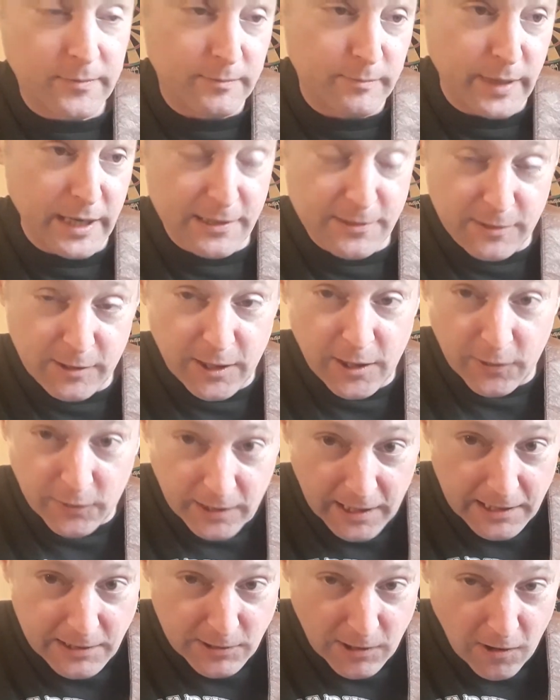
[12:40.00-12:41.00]
basically, on the
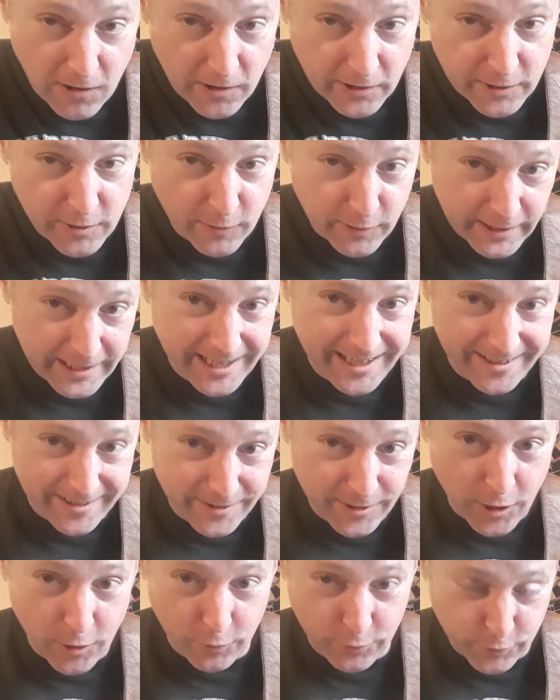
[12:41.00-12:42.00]
guitar, you only need to
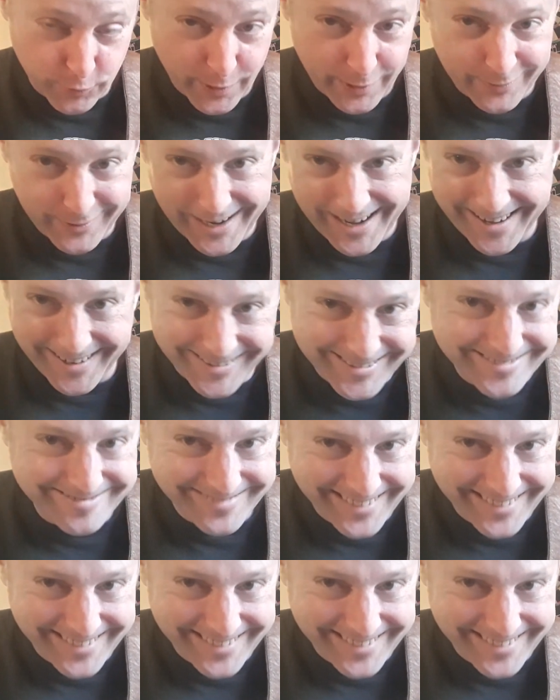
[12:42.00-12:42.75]
know 3 things.